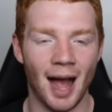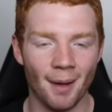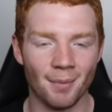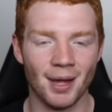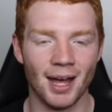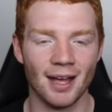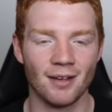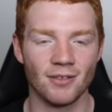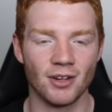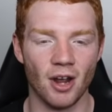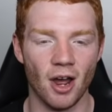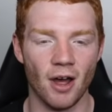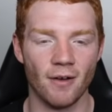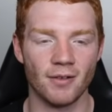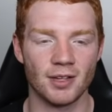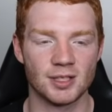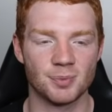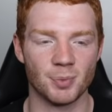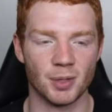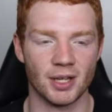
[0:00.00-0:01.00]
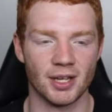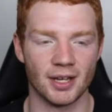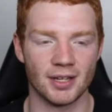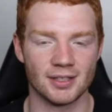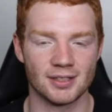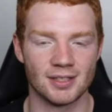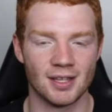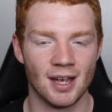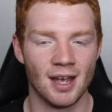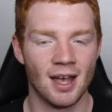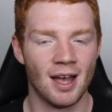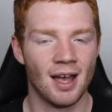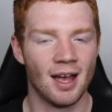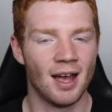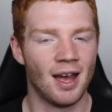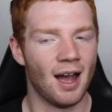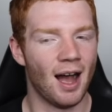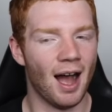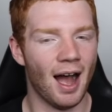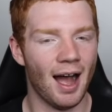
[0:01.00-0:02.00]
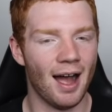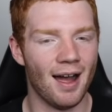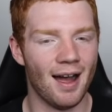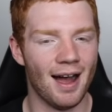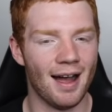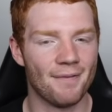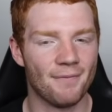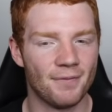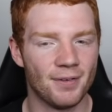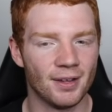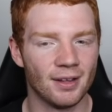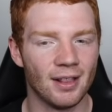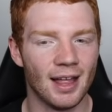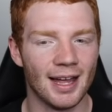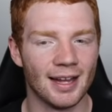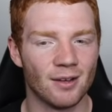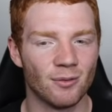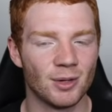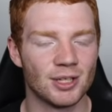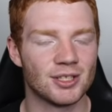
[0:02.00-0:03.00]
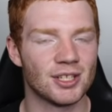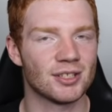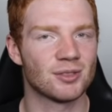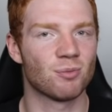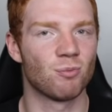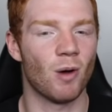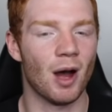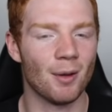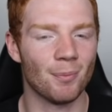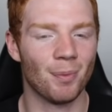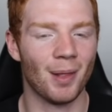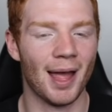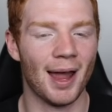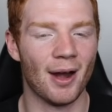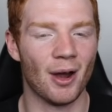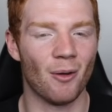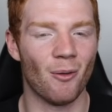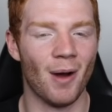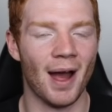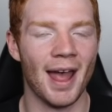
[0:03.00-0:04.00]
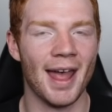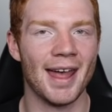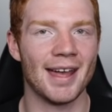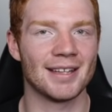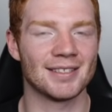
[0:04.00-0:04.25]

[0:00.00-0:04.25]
I'm kind of nervous because I, I feel like we're just one player away.